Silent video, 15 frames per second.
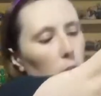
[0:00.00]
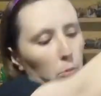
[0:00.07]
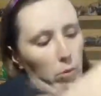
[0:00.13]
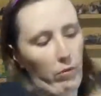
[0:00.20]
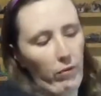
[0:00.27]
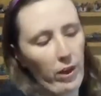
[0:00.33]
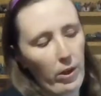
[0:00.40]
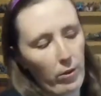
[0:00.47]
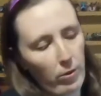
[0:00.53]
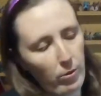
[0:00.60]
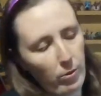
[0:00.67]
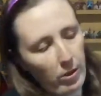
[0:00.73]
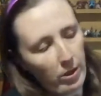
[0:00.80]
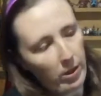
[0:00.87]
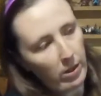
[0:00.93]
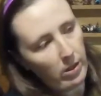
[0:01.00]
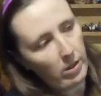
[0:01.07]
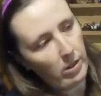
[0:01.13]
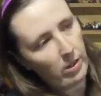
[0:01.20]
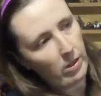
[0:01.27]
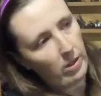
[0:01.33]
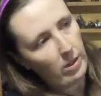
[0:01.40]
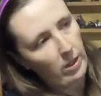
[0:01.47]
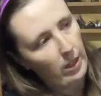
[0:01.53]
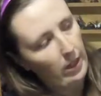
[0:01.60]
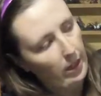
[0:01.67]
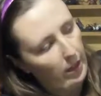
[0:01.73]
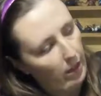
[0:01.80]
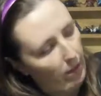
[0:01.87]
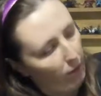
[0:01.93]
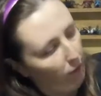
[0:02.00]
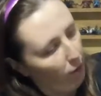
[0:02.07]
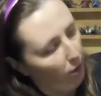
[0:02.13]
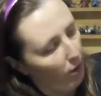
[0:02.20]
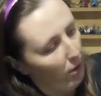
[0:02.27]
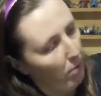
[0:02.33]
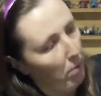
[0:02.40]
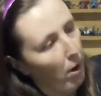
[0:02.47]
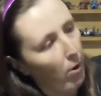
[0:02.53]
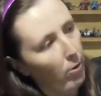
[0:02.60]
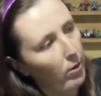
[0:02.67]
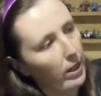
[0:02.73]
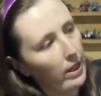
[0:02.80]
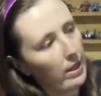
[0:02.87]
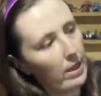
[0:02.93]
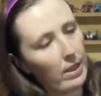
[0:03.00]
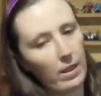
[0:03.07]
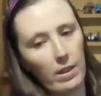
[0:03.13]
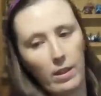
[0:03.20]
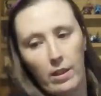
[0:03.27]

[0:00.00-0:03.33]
the review here for the components